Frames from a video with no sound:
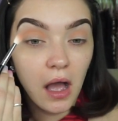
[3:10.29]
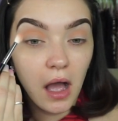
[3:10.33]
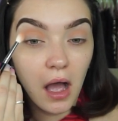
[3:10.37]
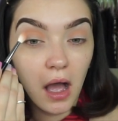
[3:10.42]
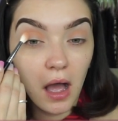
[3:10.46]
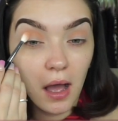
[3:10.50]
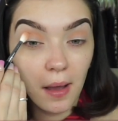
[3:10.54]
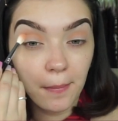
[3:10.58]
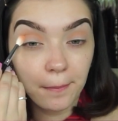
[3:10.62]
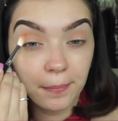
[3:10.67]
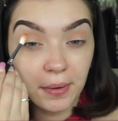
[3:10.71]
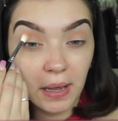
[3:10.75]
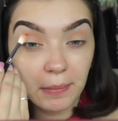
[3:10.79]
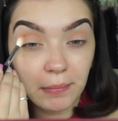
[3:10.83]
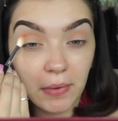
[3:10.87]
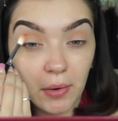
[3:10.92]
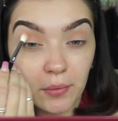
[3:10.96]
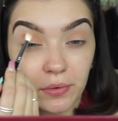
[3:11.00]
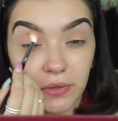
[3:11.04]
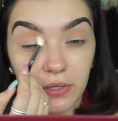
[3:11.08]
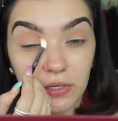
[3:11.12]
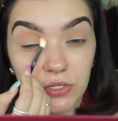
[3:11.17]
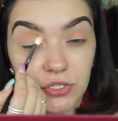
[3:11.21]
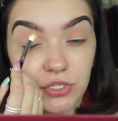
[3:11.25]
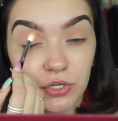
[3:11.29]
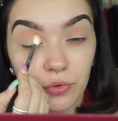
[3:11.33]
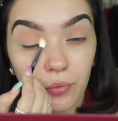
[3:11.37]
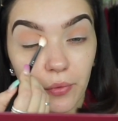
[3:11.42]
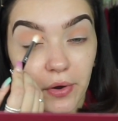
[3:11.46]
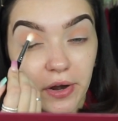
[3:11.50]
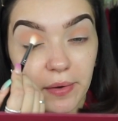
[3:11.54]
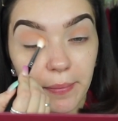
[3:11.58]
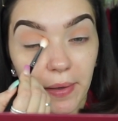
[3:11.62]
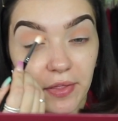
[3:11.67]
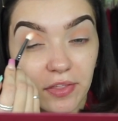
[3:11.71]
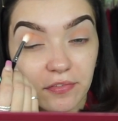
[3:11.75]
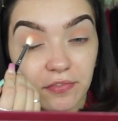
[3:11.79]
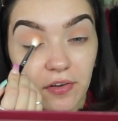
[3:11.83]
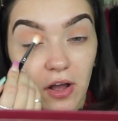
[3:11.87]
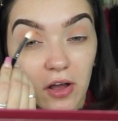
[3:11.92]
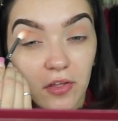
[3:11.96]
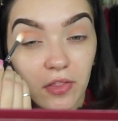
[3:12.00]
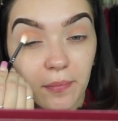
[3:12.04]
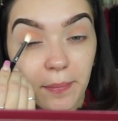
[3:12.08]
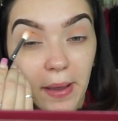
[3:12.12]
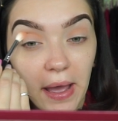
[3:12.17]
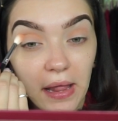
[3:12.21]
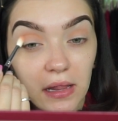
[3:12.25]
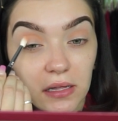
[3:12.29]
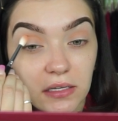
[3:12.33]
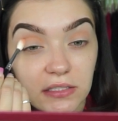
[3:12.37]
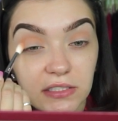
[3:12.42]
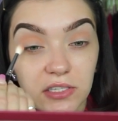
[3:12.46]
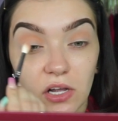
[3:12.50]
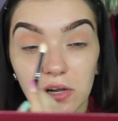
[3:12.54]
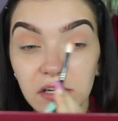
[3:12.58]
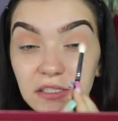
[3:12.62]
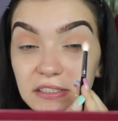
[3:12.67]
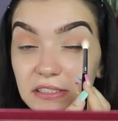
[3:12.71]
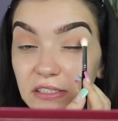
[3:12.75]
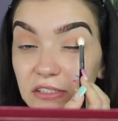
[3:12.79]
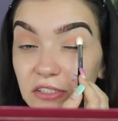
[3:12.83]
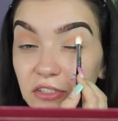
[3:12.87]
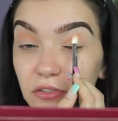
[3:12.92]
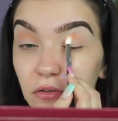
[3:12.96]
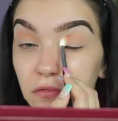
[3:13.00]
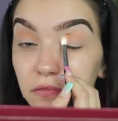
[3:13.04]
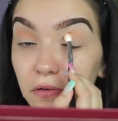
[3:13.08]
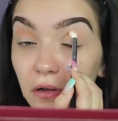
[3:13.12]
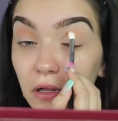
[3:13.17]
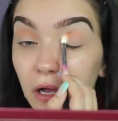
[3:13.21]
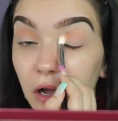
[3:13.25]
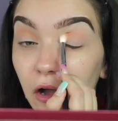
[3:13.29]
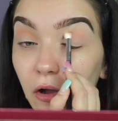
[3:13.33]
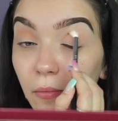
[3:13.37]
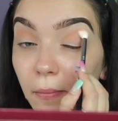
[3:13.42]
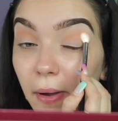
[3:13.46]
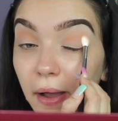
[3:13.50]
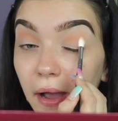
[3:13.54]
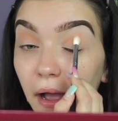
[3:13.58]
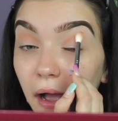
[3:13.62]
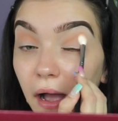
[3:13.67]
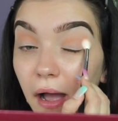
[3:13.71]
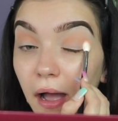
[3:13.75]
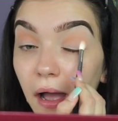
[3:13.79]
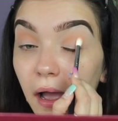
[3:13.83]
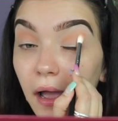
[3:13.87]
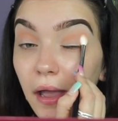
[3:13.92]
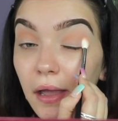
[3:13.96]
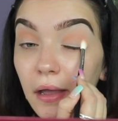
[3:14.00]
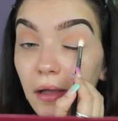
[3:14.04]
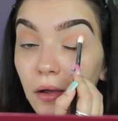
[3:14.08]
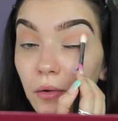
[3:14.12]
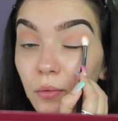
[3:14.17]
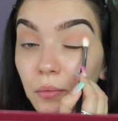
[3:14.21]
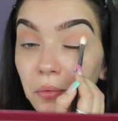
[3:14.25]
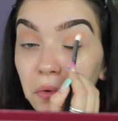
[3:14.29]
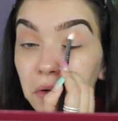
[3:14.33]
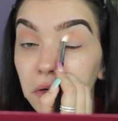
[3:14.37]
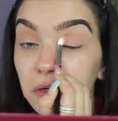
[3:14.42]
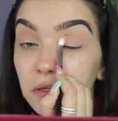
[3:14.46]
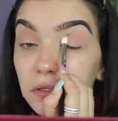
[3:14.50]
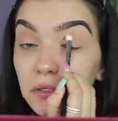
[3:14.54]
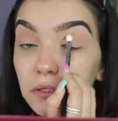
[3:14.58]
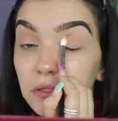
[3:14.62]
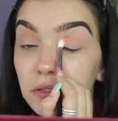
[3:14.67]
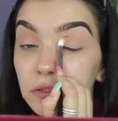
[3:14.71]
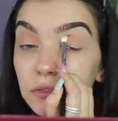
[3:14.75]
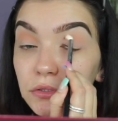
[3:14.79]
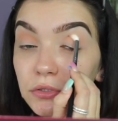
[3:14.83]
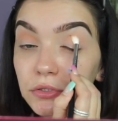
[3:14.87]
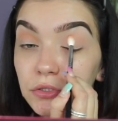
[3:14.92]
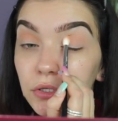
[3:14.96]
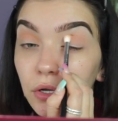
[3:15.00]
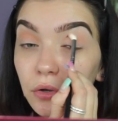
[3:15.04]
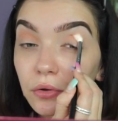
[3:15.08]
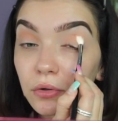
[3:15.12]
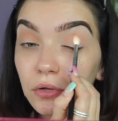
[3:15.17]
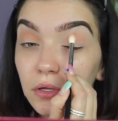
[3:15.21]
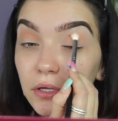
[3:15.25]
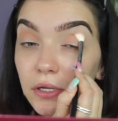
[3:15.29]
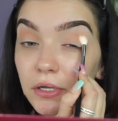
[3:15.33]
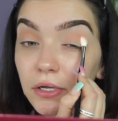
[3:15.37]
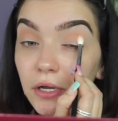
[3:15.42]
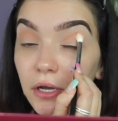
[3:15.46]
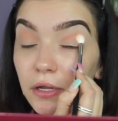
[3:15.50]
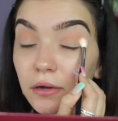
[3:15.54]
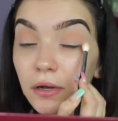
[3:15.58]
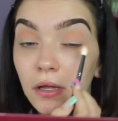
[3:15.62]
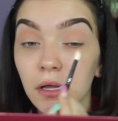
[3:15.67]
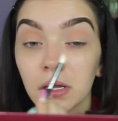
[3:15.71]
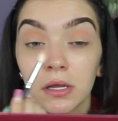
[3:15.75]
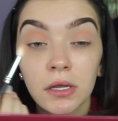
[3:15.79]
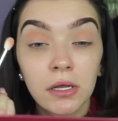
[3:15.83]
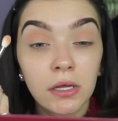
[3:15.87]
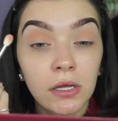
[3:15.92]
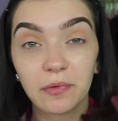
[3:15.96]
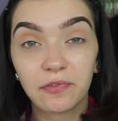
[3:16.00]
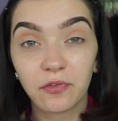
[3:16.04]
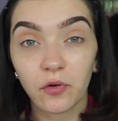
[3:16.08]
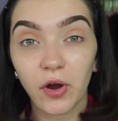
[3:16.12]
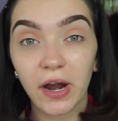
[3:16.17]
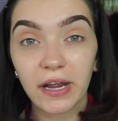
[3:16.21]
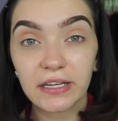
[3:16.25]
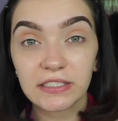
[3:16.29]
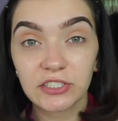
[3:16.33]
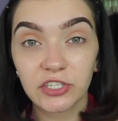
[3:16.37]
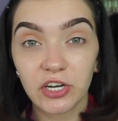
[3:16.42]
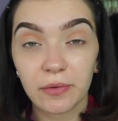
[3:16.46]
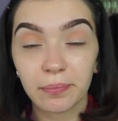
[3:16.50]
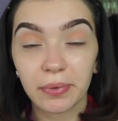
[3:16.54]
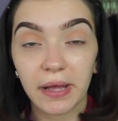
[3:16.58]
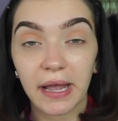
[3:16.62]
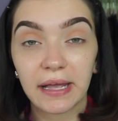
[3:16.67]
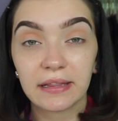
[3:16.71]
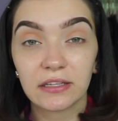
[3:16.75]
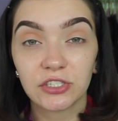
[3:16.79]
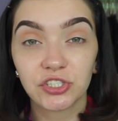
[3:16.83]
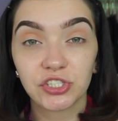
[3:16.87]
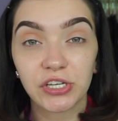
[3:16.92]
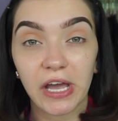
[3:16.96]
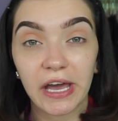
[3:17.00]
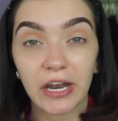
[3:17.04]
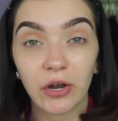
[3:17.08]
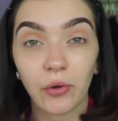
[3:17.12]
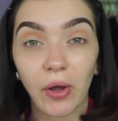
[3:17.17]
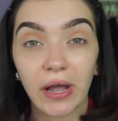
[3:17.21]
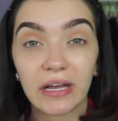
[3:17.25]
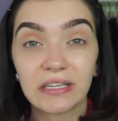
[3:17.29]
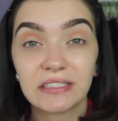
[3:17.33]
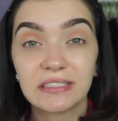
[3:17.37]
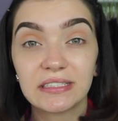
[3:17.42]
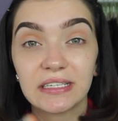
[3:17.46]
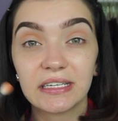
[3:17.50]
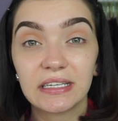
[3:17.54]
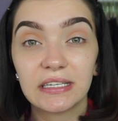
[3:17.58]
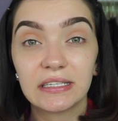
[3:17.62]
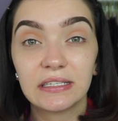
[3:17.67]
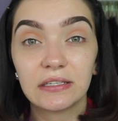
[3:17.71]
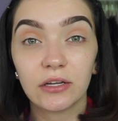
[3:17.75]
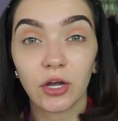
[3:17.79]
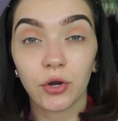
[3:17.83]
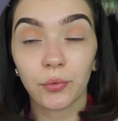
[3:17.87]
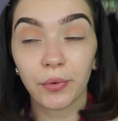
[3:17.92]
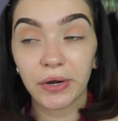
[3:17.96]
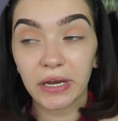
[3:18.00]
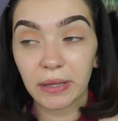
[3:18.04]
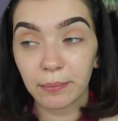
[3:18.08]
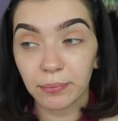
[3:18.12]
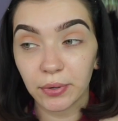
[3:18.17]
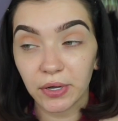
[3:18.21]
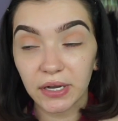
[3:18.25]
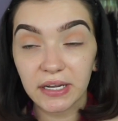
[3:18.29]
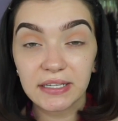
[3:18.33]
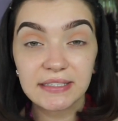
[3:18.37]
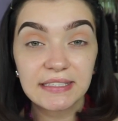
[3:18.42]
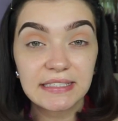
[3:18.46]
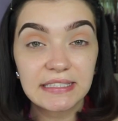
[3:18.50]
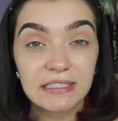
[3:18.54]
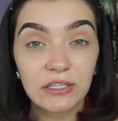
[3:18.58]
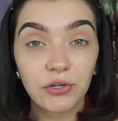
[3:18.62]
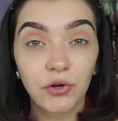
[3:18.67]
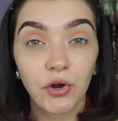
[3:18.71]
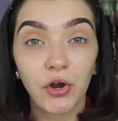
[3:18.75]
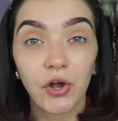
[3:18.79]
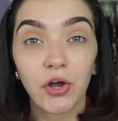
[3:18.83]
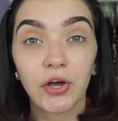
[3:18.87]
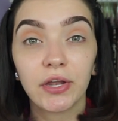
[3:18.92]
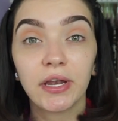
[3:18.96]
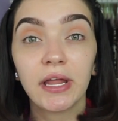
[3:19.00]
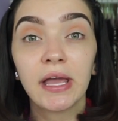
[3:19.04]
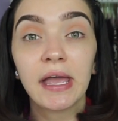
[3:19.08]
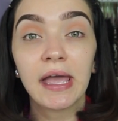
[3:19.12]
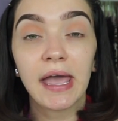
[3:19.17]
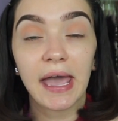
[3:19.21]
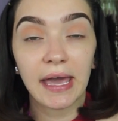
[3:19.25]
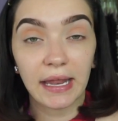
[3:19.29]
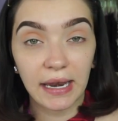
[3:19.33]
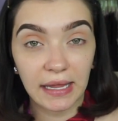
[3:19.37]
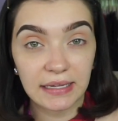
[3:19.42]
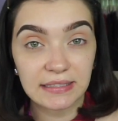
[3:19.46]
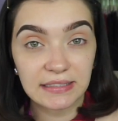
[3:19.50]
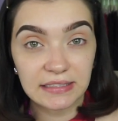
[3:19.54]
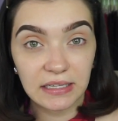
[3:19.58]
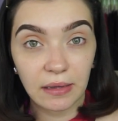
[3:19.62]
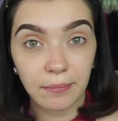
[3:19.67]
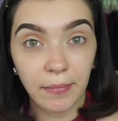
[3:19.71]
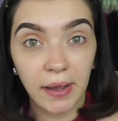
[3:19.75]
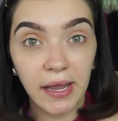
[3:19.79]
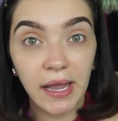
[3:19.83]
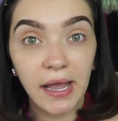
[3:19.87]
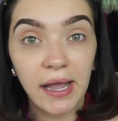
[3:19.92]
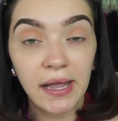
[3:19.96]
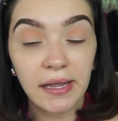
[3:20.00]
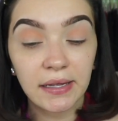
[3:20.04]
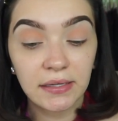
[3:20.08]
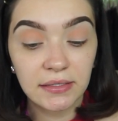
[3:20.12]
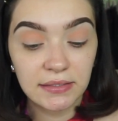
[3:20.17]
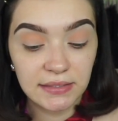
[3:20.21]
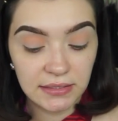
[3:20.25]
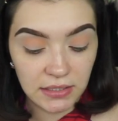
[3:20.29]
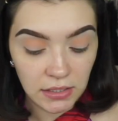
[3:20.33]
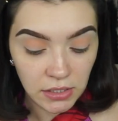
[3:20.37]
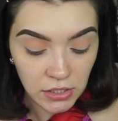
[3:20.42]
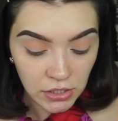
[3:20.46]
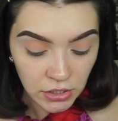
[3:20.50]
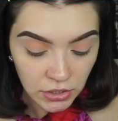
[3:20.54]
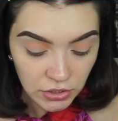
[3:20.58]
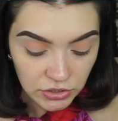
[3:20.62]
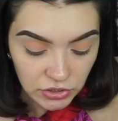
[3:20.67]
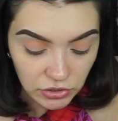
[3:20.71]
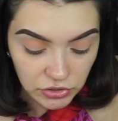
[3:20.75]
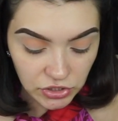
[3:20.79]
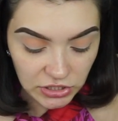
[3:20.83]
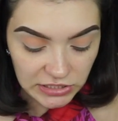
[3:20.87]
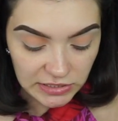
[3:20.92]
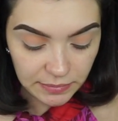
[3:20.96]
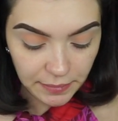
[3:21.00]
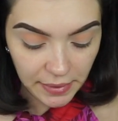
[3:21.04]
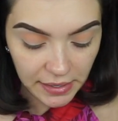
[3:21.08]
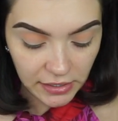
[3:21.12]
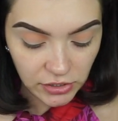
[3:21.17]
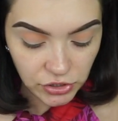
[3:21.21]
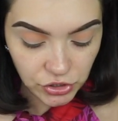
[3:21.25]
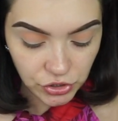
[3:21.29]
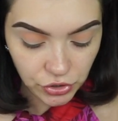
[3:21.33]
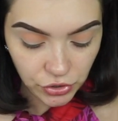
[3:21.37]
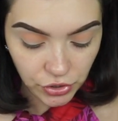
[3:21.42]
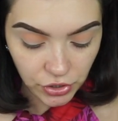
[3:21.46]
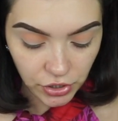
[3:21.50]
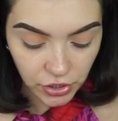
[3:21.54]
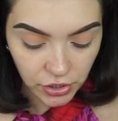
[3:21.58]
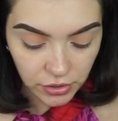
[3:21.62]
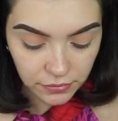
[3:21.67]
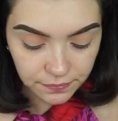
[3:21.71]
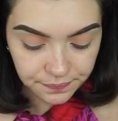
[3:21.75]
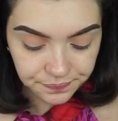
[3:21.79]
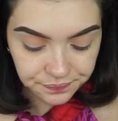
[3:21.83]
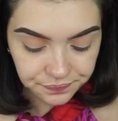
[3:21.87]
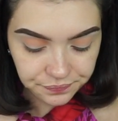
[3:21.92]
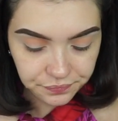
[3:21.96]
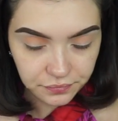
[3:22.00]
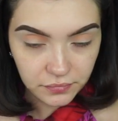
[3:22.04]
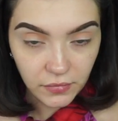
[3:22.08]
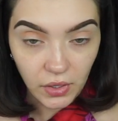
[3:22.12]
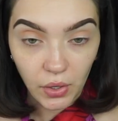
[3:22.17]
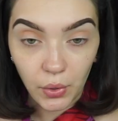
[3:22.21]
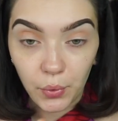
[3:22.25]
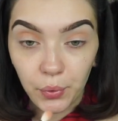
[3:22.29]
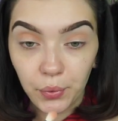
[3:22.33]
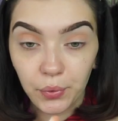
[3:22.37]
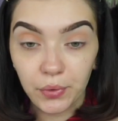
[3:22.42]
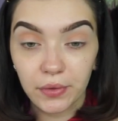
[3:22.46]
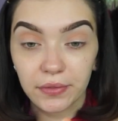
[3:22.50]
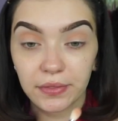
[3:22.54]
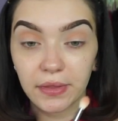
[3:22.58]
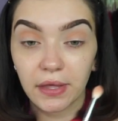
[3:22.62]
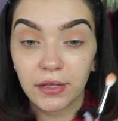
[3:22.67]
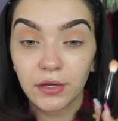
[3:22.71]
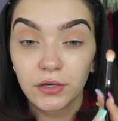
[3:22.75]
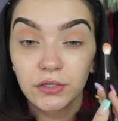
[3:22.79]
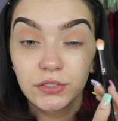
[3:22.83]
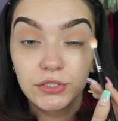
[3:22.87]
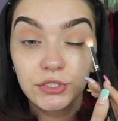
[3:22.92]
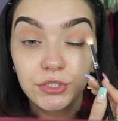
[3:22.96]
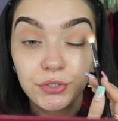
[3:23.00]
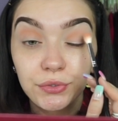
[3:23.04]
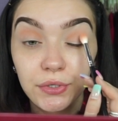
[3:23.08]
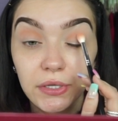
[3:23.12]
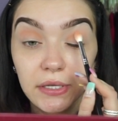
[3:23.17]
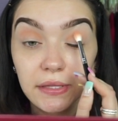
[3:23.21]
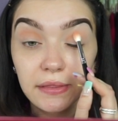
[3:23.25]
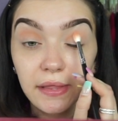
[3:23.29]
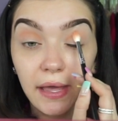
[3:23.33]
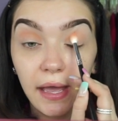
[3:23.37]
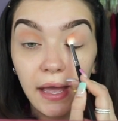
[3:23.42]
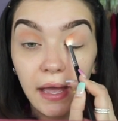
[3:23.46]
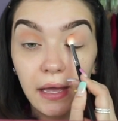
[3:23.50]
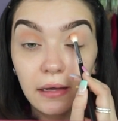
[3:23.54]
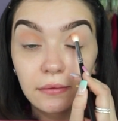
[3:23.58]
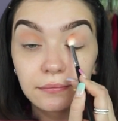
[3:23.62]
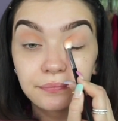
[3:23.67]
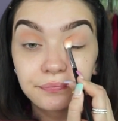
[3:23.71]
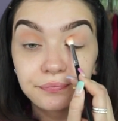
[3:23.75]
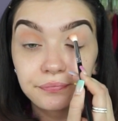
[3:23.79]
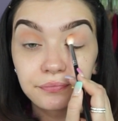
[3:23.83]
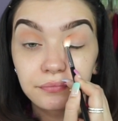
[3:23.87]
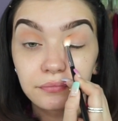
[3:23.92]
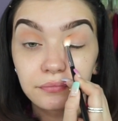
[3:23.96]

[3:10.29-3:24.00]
But I'm not really too worried about the fall on the palette. As long as there's no fallout on my eye, we're totally good. Before I start applying the shadow, I did already put concealer on and I set my eyes. So just make sure that you're doing that.